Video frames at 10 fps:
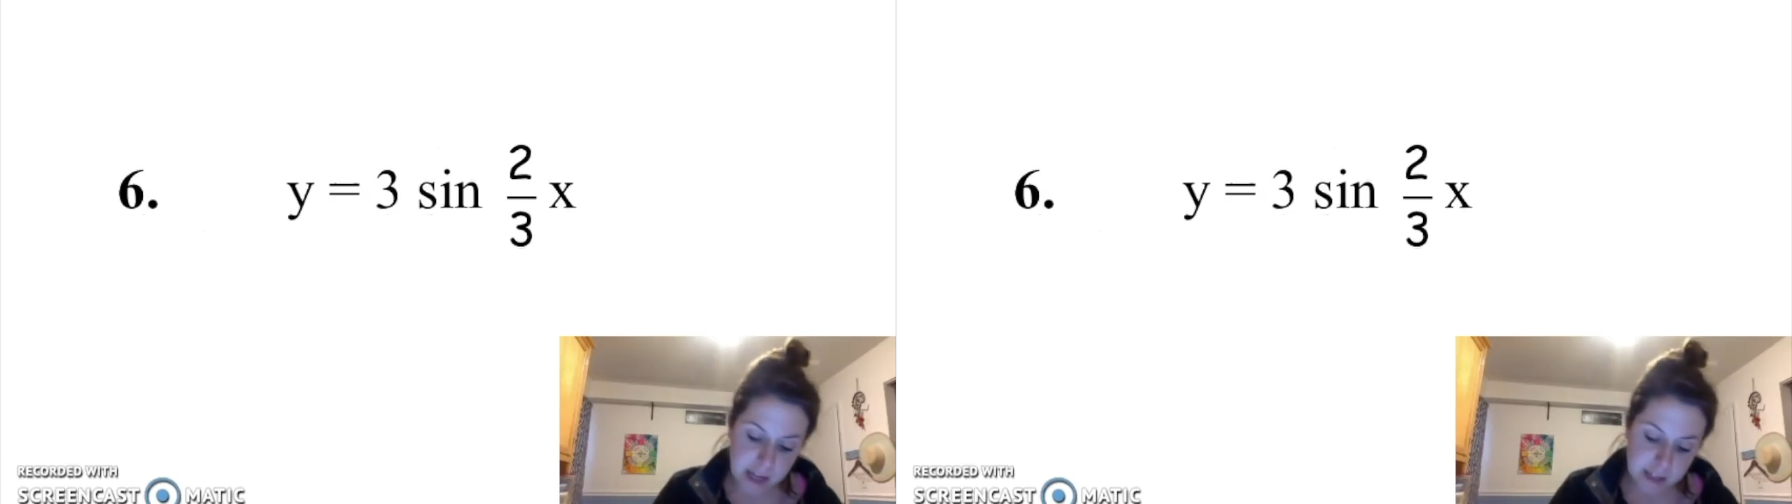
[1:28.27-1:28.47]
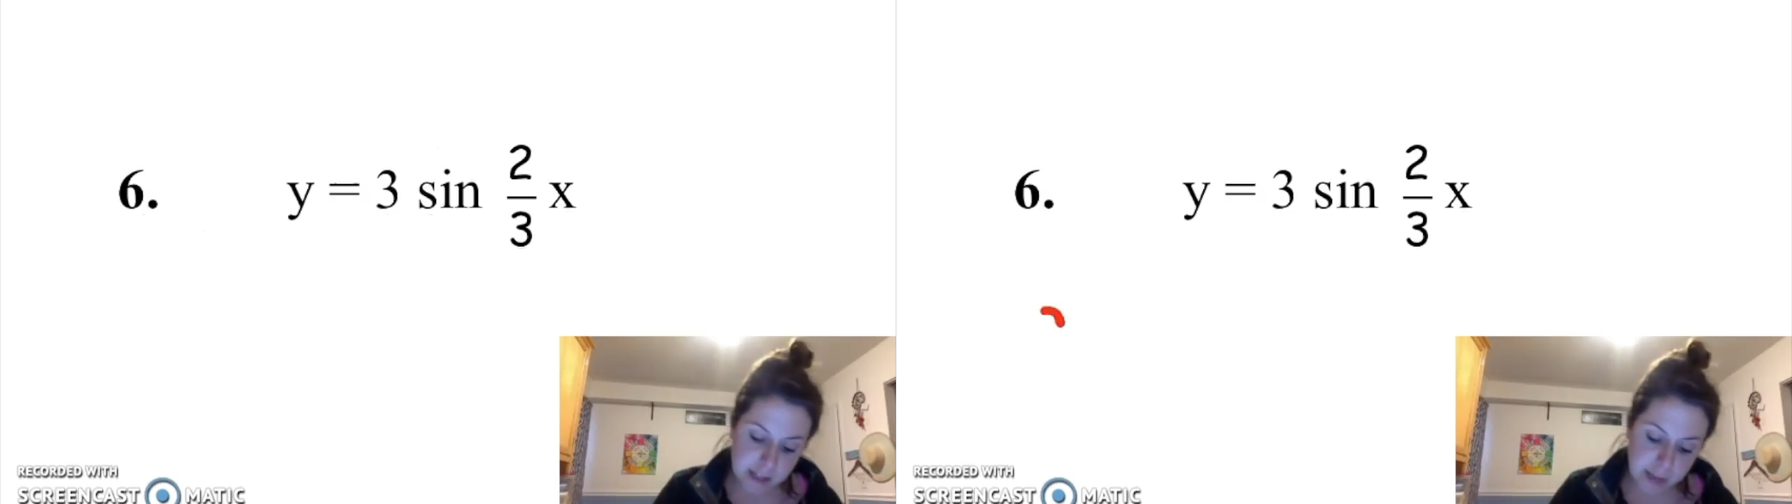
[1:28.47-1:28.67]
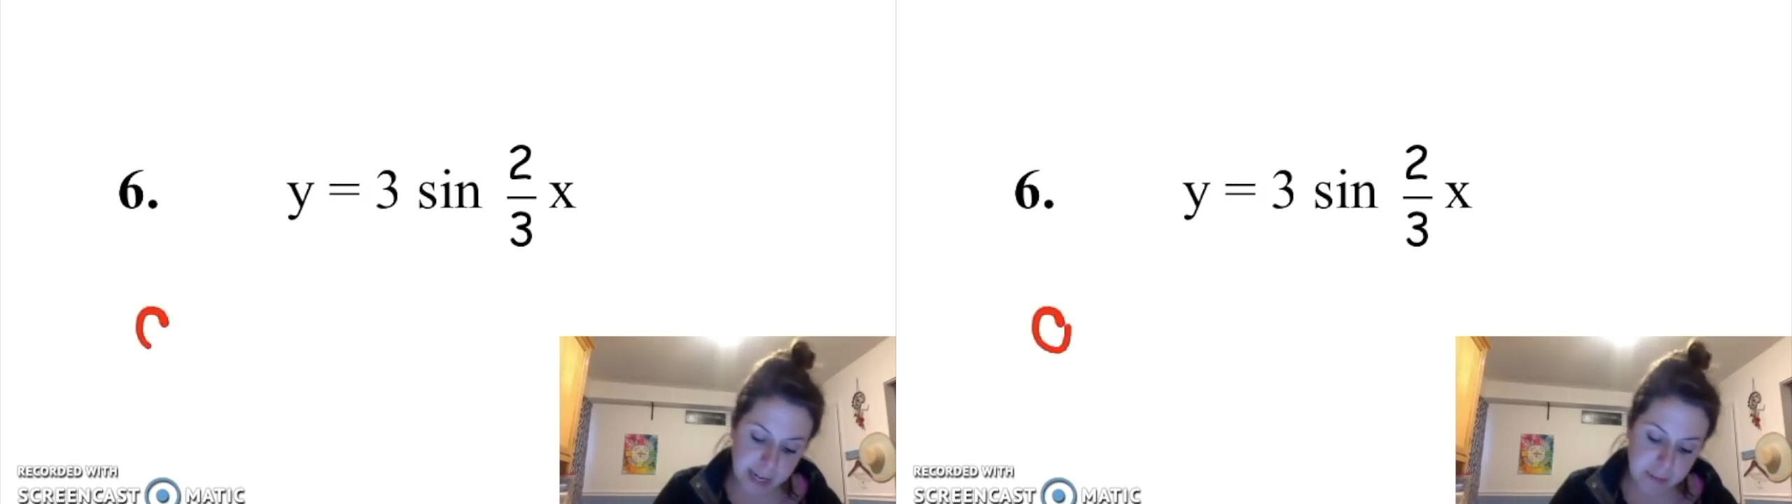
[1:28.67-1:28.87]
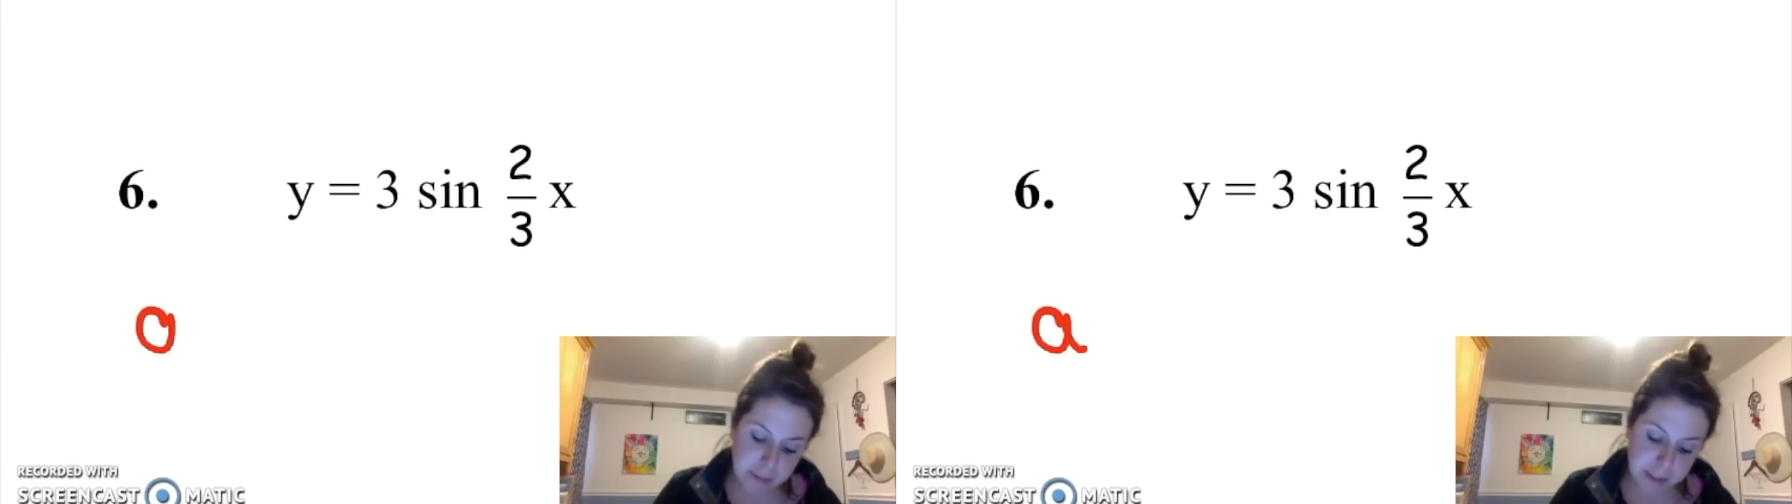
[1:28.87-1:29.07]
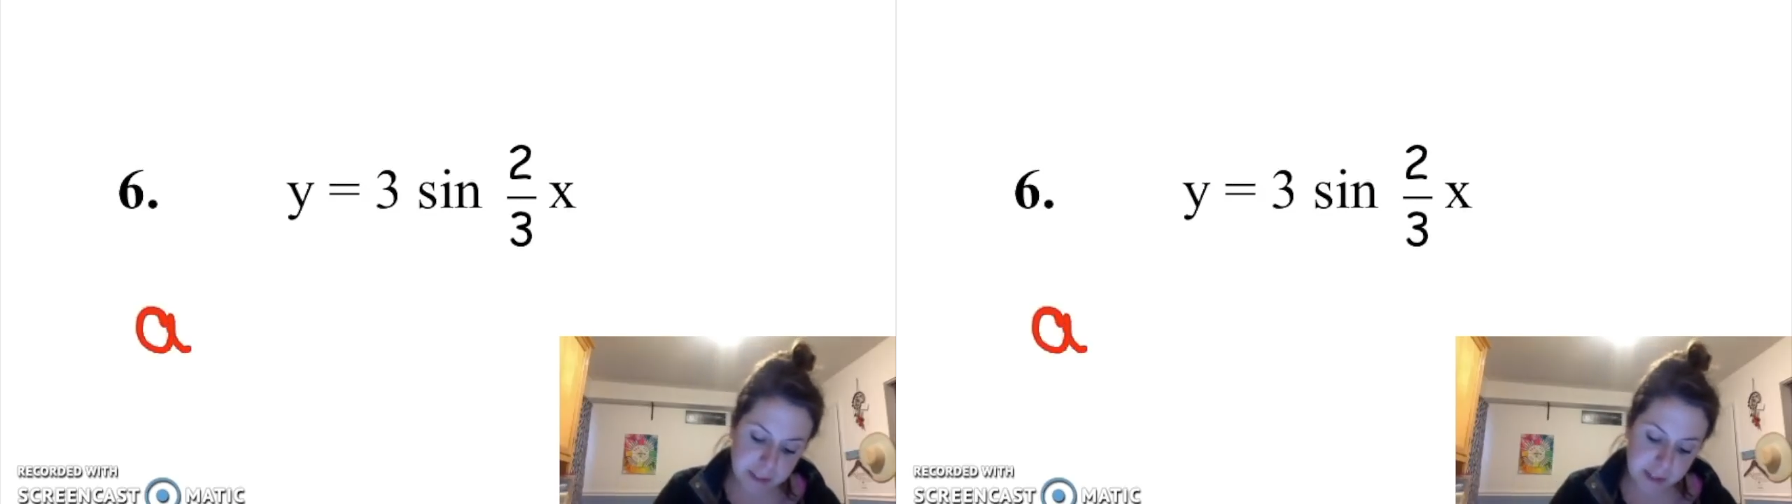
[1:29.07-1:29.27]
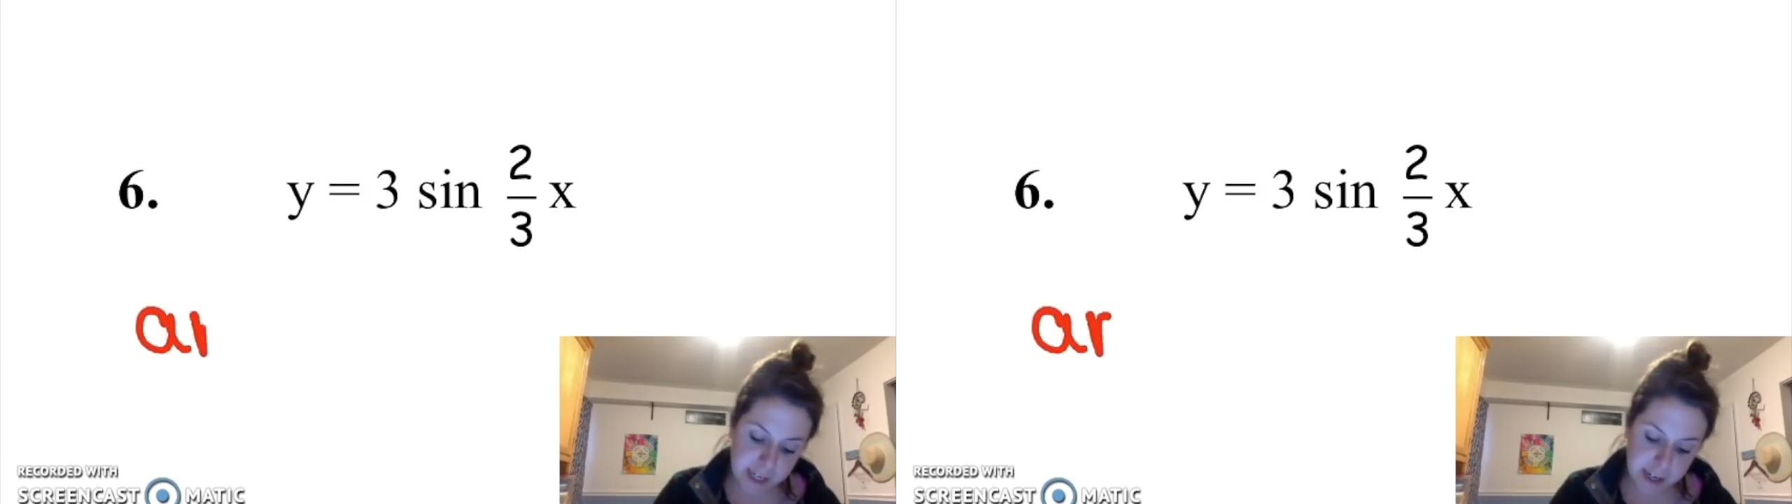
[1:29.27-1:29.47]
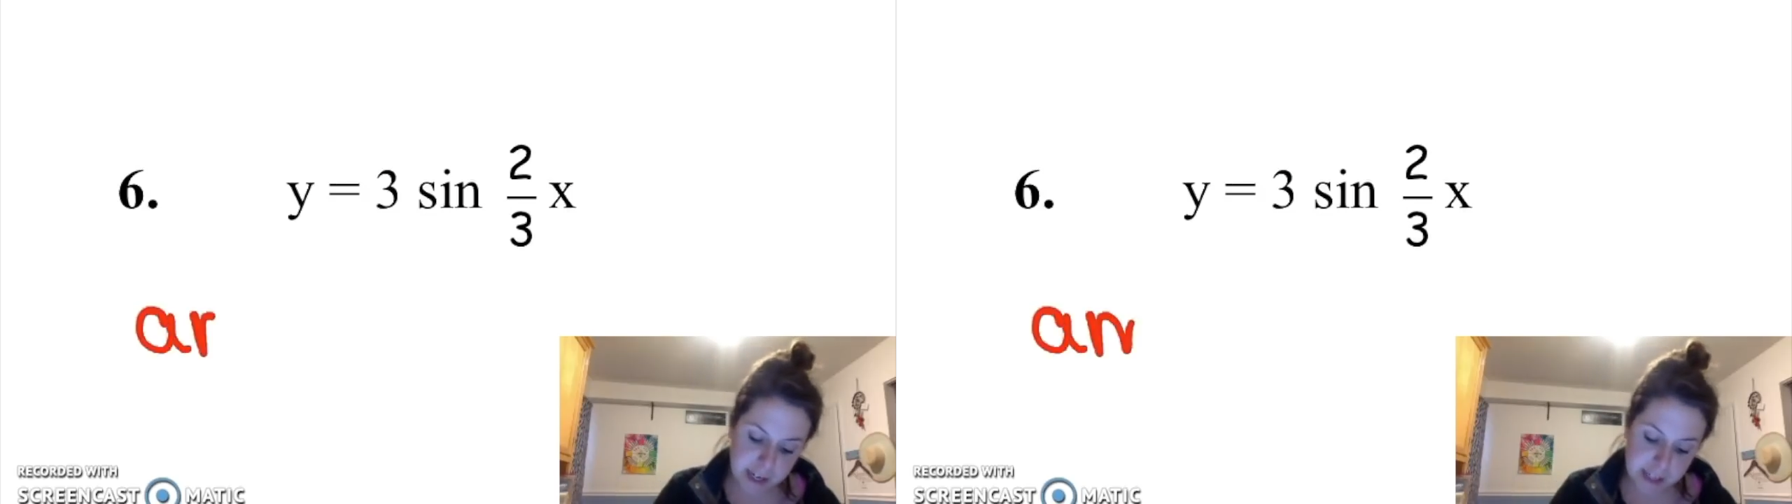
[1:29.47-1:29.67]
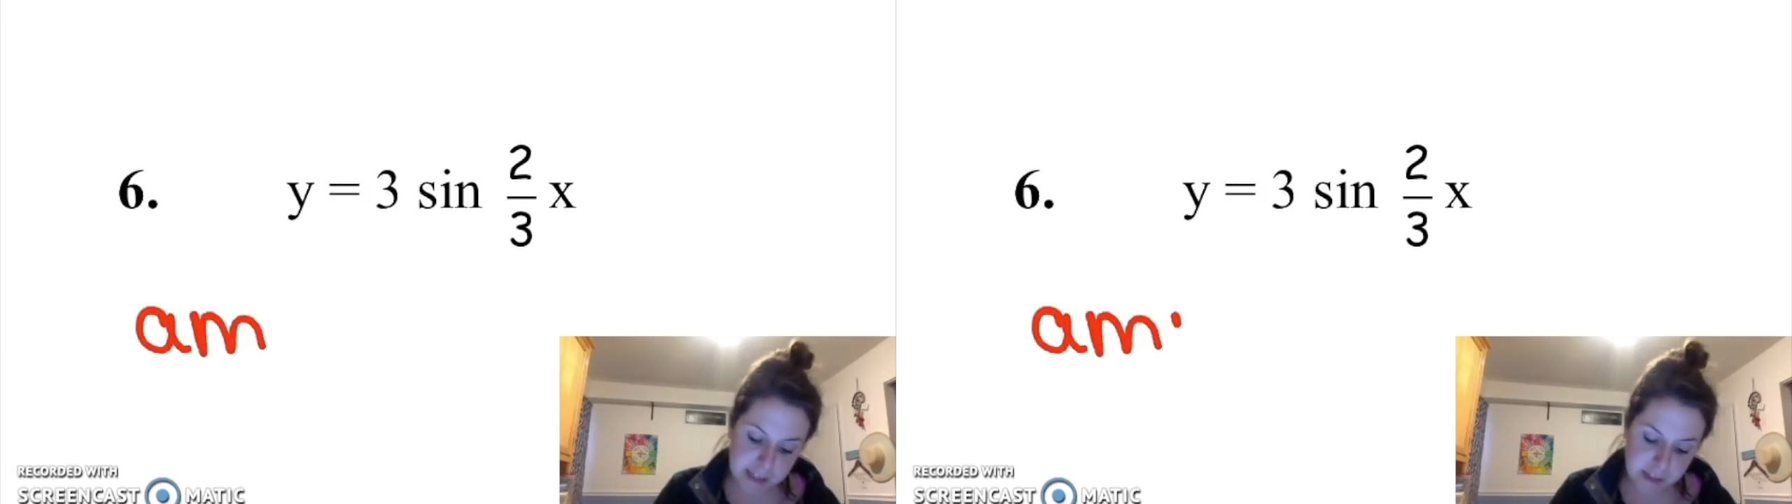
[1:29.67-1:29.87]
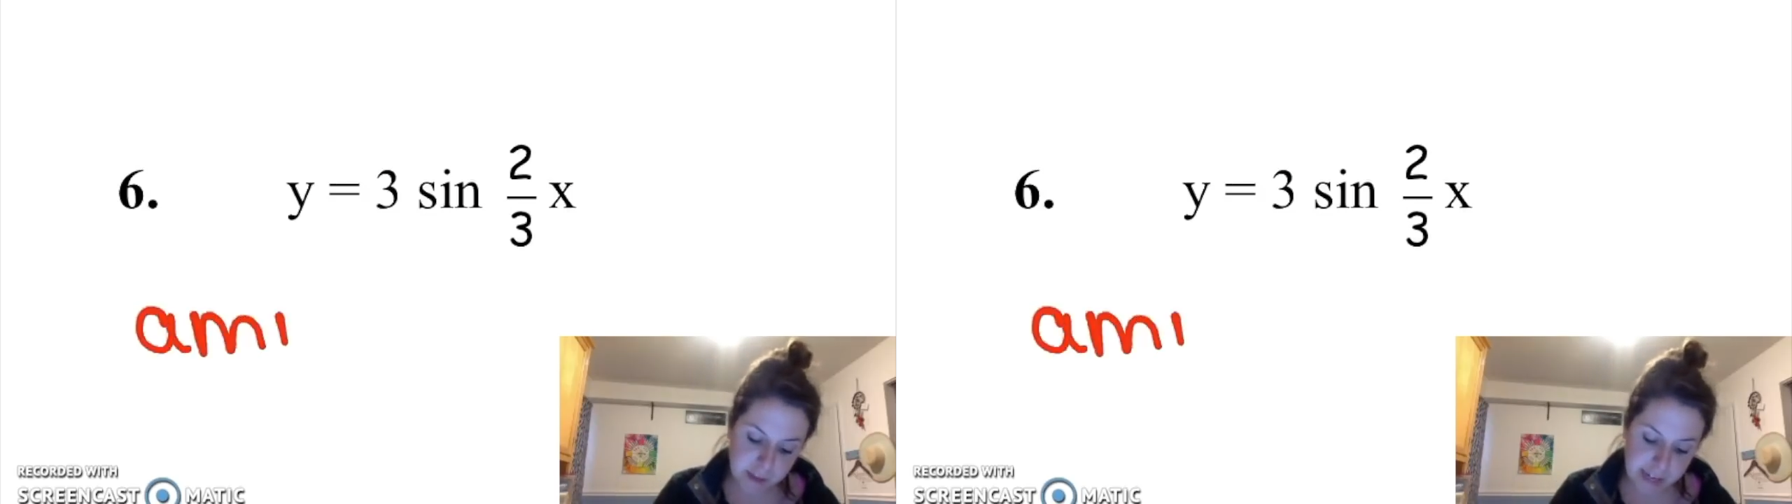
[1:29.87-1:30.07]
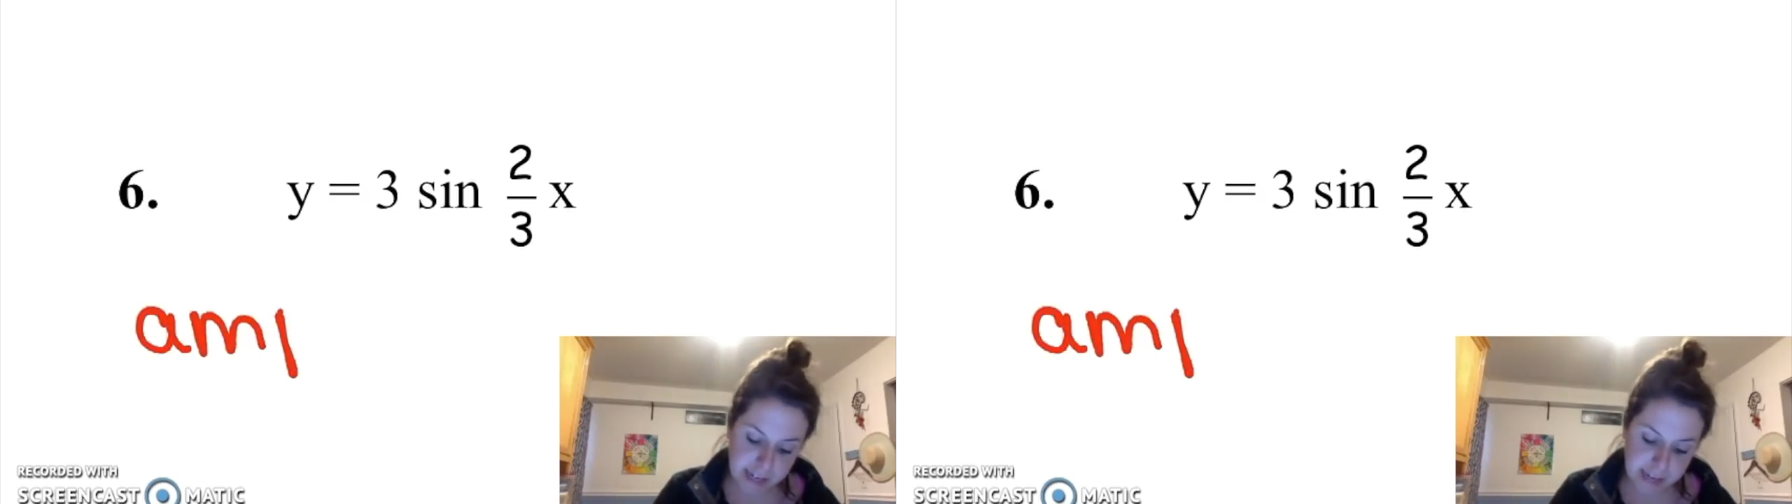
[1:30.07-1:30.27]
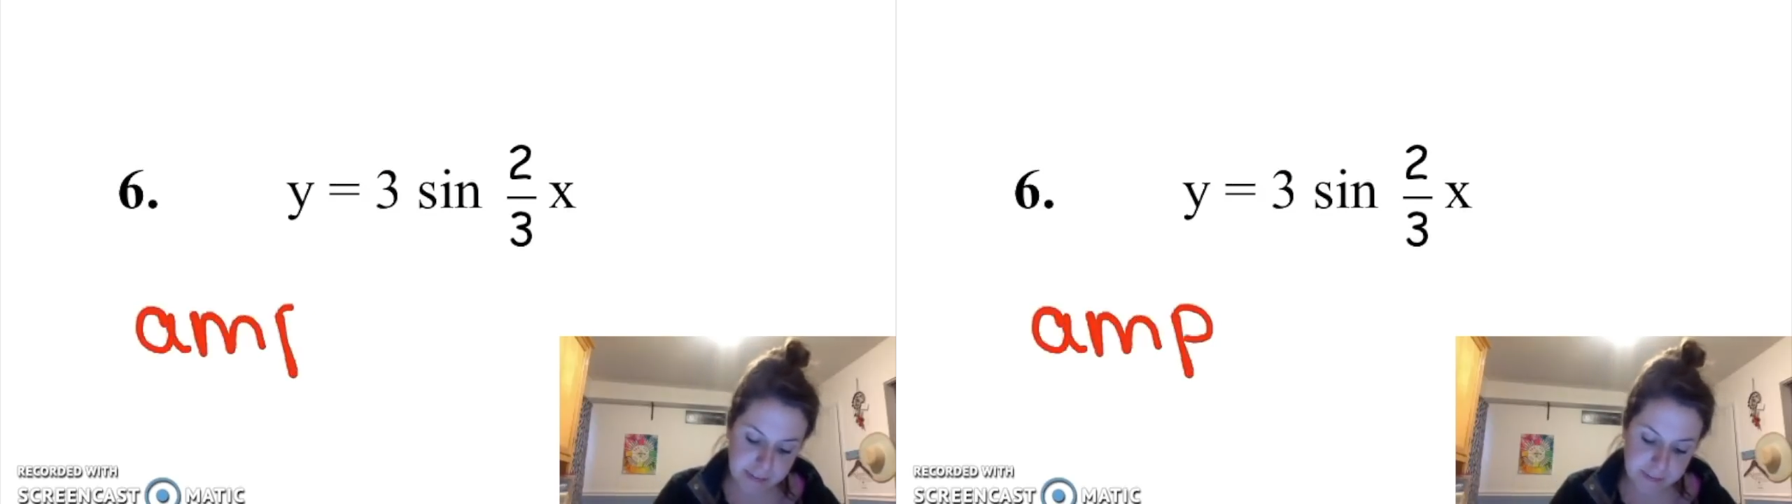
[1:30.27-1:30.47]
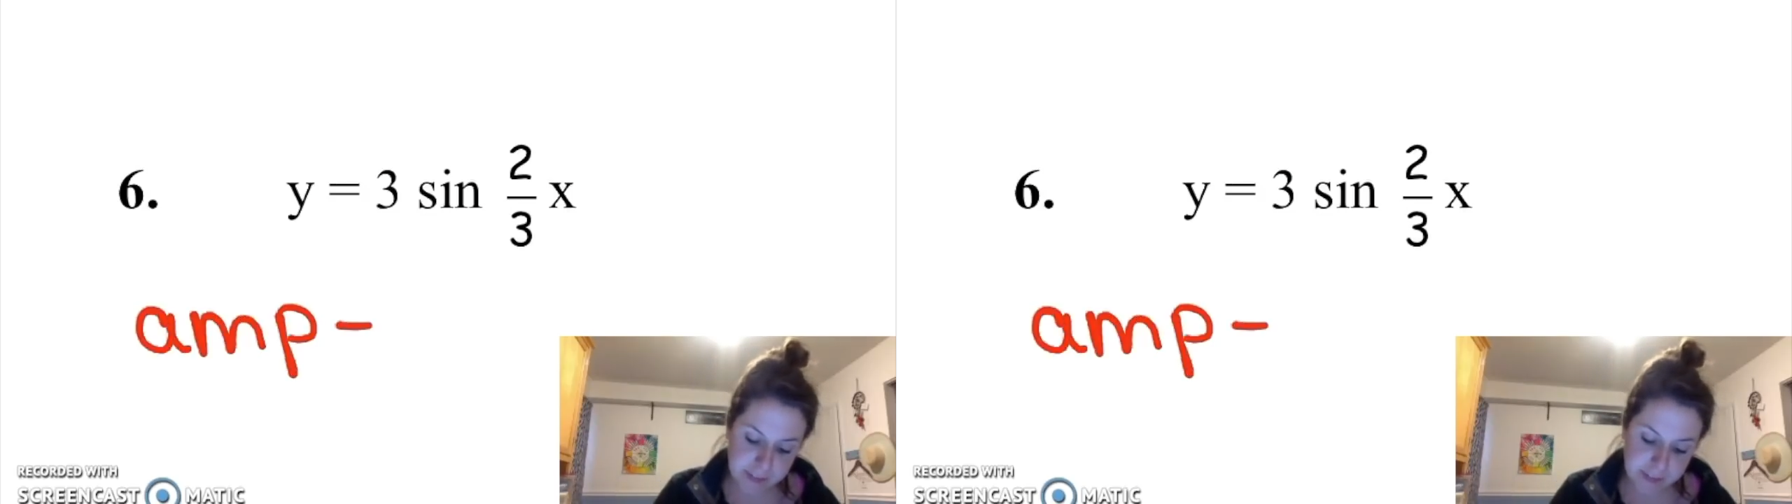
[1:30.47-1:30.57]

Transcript: So amplitude here is 3.